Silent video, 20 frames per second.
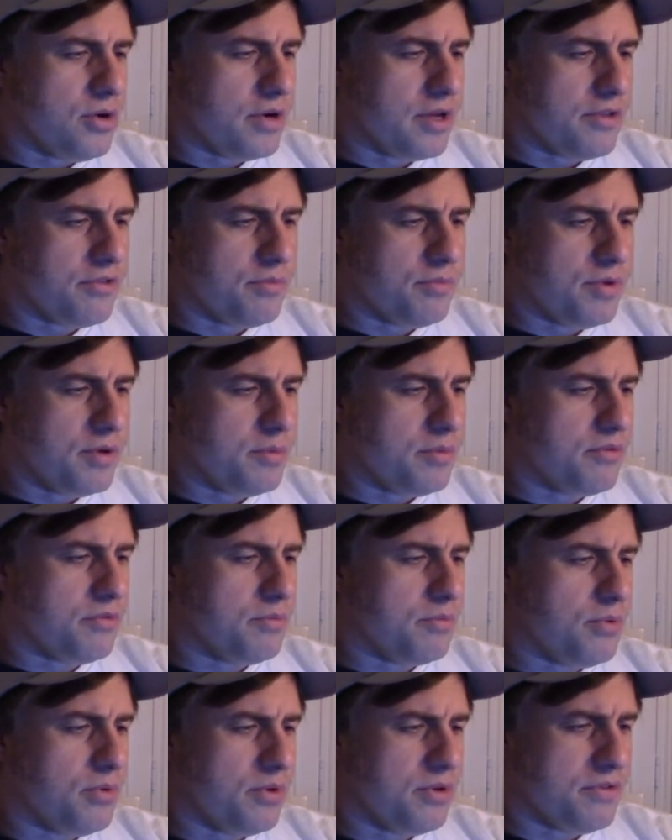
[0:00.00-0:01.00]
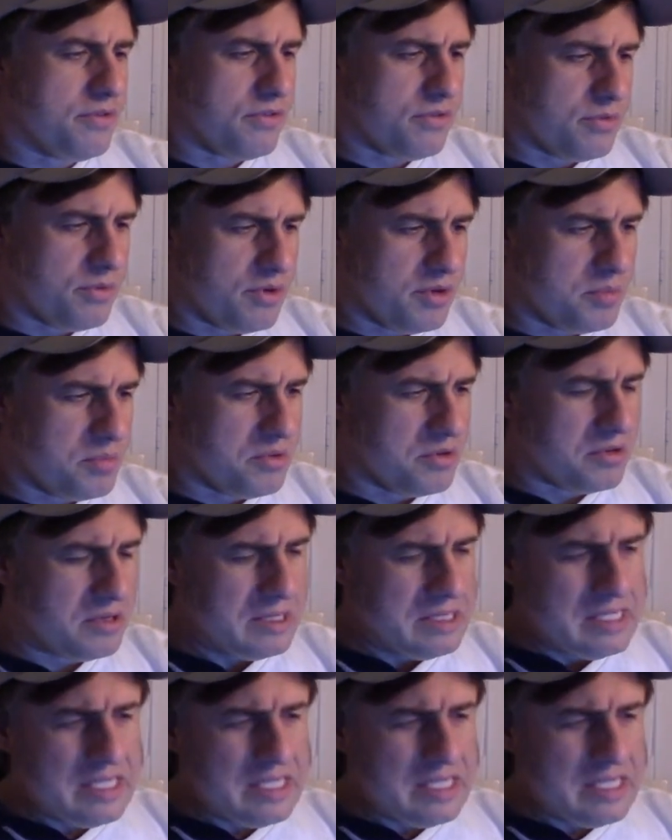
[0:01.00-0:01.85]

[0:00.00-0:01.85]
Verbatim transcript: get some people some points this week, but